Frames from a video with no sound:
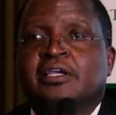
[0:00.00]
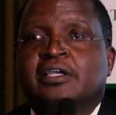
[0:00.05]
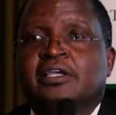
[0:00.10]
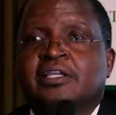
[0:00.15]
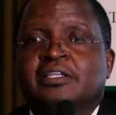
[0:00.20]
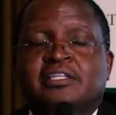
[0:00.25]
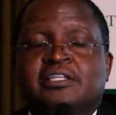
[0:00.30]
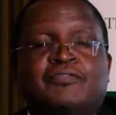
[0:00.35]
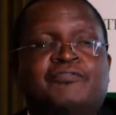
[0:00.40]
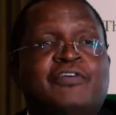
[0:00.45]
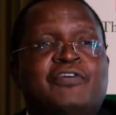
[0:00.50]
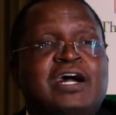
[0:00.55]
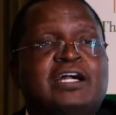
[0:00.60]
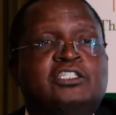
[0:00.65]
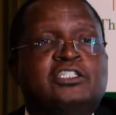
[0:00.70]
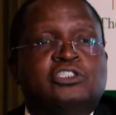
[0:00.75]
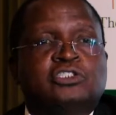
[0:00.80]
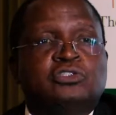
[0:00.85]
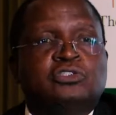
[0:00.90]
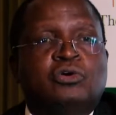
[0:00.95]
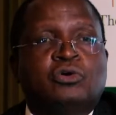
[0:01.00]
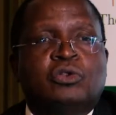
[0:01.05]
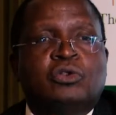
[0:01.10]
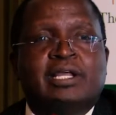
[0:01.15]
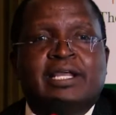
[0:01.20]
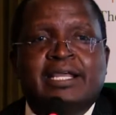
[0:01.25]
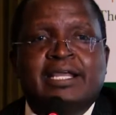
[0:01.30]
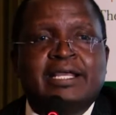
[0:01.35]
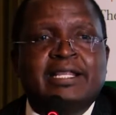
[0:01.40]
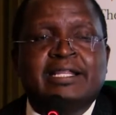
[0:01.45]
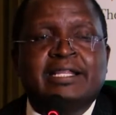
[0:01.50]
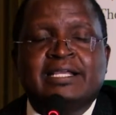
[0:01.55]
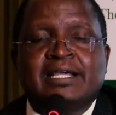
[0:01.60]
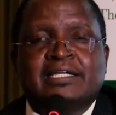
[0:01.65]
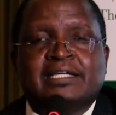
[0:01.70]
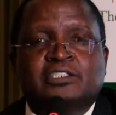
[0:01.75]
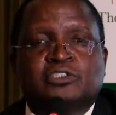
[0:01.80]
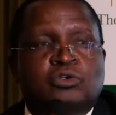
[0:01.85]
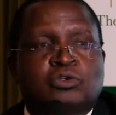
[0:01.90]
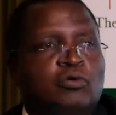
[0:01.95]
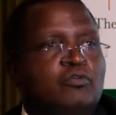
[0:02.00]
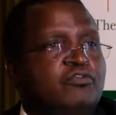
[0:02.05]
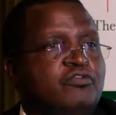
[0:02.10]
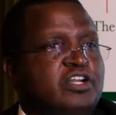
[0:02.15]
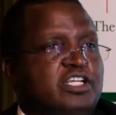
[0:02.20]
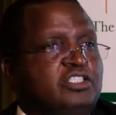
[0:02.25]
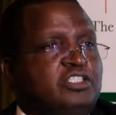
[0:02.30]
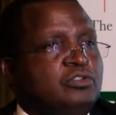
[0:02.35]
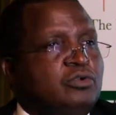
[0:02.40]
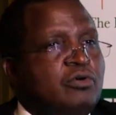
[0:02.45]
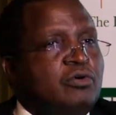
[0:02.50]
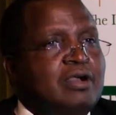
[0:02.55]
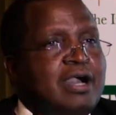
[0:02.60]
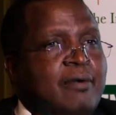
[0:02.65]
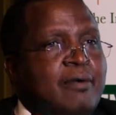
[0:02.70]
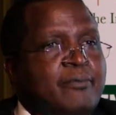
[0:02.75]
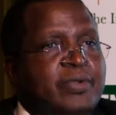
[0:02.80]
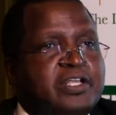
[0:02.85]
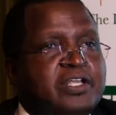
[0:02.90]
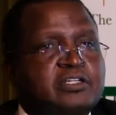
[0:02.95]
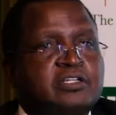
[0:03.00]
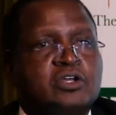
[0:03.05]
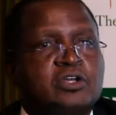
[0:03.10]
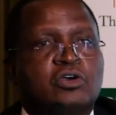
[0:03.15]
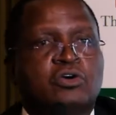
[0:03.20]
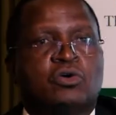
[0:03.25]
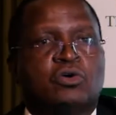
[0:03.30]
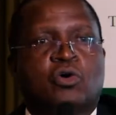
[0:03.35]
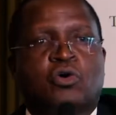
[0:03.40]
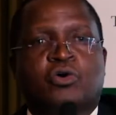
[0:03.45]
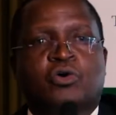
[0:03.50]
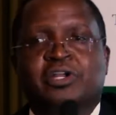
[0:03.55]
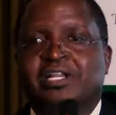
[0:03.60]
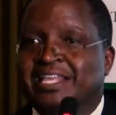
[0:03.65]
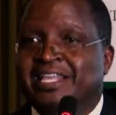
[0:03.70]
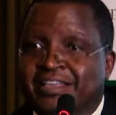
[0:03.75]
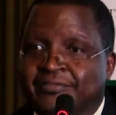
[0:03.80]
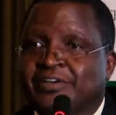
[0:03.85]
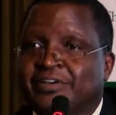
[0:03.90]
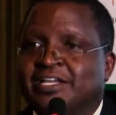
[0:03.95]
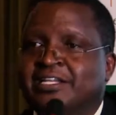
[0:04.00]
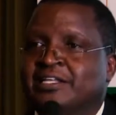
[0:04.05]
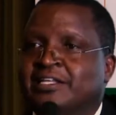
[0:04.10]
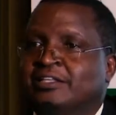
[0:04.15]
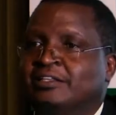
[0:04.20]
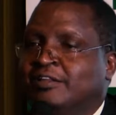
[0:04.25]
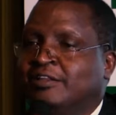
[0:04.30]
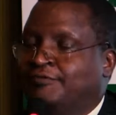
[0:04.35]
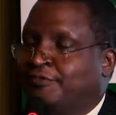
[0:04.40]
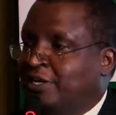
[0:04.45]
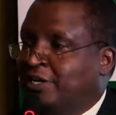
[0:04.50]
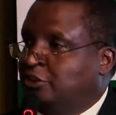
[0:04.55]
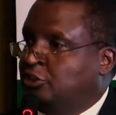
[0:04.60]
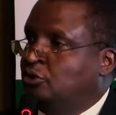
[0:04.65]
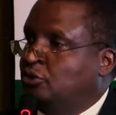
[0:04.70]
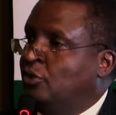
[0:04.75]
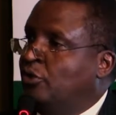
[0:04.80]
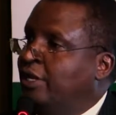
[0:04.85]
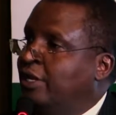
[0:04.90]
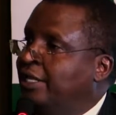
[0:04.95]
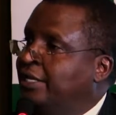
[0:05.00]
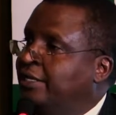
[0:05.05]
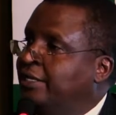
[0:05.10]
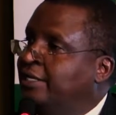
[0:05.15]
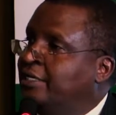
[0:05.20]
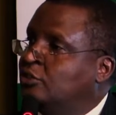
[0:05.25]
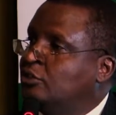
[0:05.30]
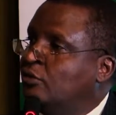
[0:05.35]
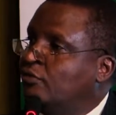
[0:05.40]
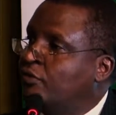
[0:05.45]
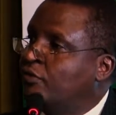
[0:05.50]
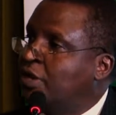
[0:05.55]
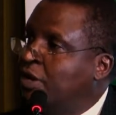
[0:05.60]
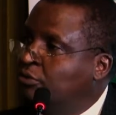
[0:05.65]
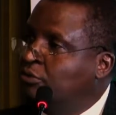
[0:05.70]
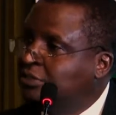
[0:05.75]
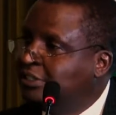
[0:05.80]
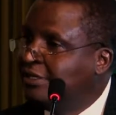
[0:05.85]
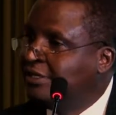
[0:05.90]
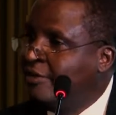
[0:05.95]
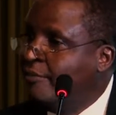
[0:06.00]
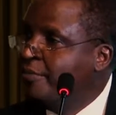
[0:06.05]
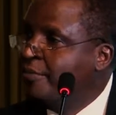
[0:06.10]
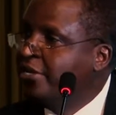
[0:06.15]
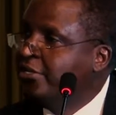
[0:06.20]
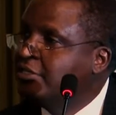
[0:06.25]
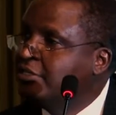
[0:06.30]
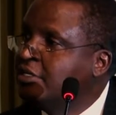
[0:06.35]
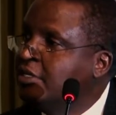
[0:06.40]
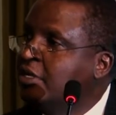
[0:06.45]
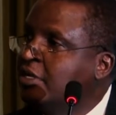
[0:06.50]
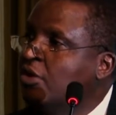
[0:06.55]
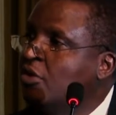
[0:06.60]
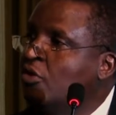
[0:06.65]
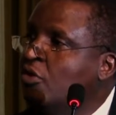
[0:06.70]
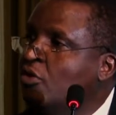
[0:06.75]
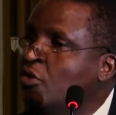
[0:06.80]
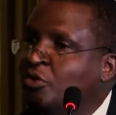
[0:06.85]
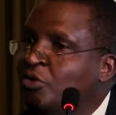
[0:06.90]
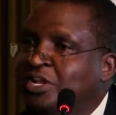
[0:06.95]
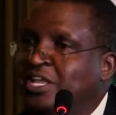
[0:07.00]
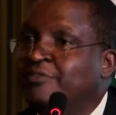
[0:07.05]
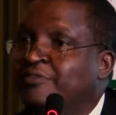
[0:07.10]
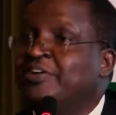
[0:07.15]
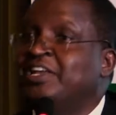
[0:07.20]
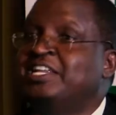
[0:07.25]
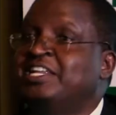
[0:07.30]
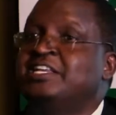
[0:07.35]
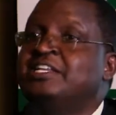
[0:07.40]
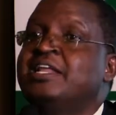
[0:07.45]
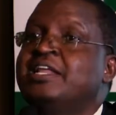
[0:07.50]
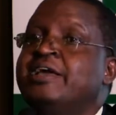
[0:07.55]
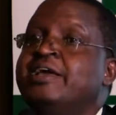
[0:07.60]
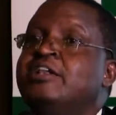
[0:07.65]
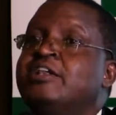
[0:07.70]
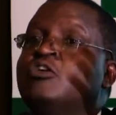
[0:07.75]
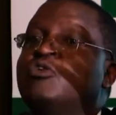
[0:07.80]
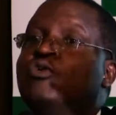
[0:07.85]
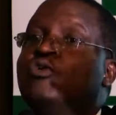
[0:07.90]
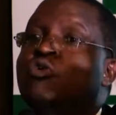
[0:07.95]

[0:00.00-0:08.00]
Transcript: in the functional areas of national government, or even in the functional areas of county government, or even in a